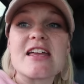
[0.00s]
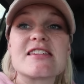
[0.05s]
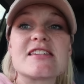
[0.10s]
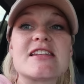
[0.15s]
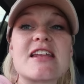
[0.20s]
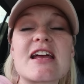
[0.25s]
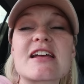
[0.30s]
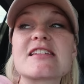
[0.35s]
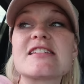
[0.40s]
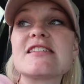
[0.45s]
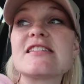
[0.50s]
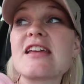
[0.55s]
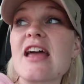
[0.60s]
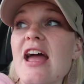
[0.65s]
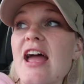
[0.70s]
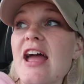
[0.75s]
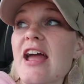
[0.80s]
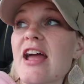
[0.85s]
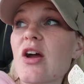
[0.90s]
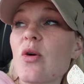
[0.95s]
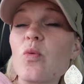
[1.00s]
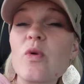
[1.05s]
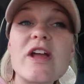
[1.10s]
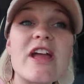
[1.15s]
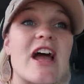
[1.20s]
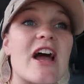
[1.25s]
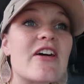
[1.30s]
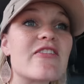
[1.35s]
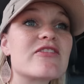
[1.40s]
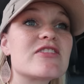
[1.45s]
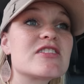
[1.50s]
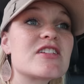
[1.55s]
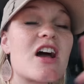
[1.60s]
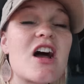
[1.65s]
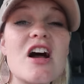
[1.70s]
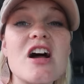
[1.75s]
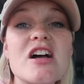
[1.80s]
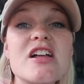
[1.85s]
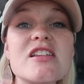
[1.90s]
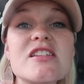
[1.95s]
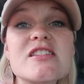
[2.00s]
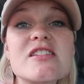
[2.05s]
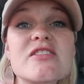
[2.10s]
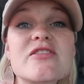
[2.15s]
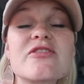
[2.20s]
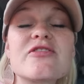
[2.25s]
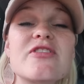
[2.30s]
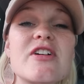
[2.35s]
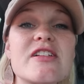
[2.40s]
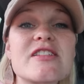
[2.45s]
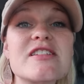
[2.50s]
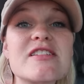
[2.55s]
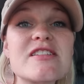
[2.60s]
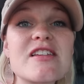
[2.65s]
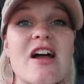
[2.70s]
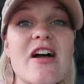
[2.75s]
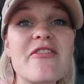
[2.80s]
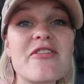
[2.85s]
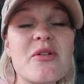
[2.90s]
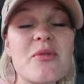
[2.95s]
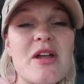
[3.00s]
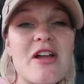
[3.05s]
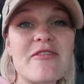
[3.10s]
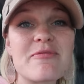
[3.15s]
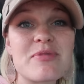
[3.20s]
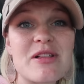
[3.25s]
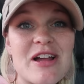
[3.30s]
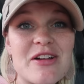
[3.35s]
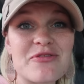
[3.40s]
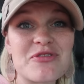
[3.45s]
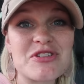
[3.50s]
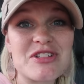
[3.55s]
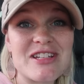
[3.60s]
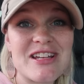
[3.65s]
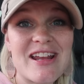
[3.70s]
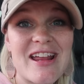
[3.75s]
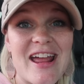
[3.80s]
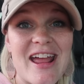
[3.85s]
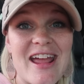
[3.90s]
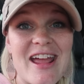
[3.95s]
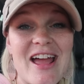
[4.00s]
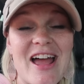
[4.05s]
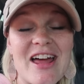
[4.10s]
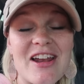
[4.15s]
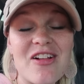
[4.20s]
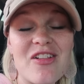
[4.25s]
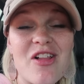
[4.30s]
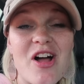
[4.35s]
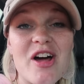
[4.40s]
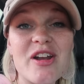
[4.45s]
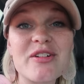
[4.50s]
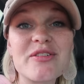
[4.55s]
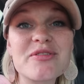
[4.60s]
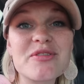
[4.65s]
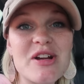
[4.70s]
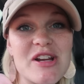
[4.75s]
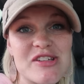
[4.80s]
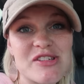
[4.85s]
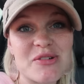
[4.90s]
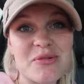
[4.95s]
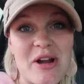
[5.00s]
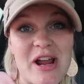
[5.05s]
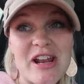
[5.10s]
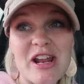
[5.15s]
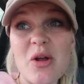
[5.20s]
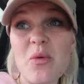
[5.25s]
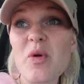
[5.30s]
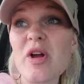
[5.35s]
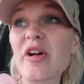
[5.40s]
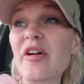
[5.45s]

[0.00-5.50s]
So next day, we have tons of fun stuff that we have planned for today and a lot of razor riding.